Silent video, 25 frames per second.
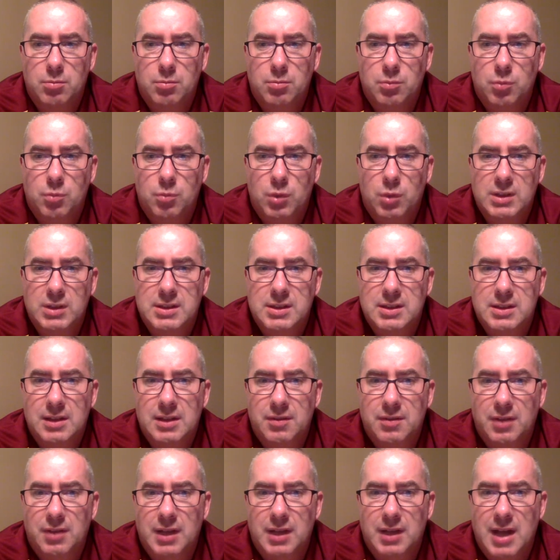what's
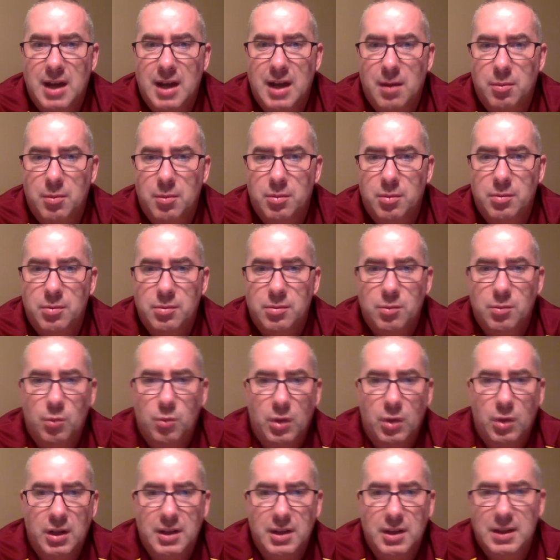different now.
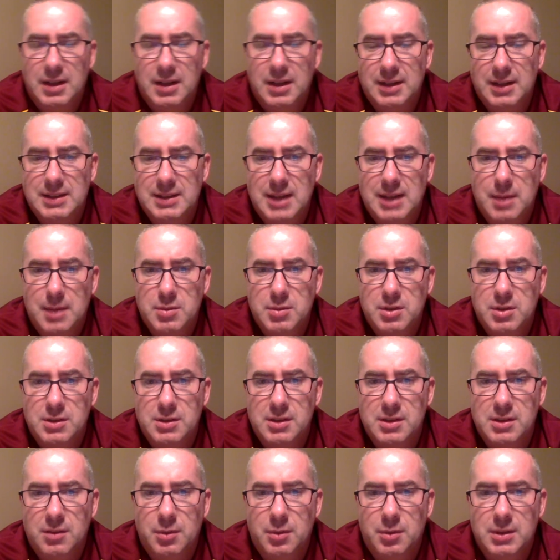What are the exceptions
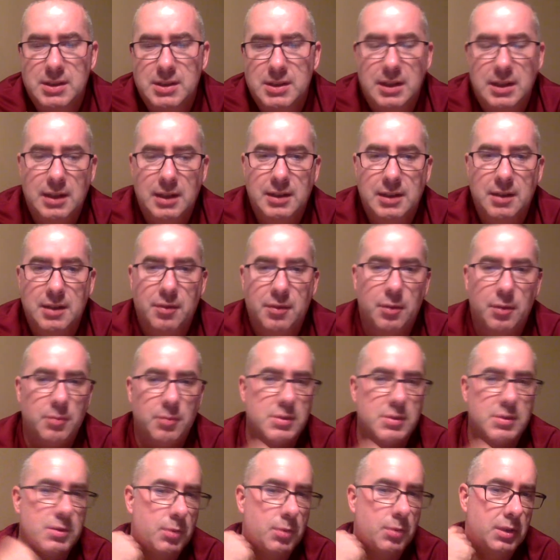if we see a
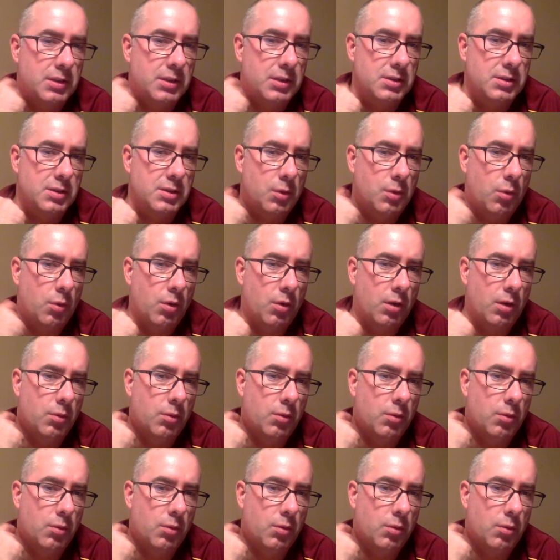difference with the score?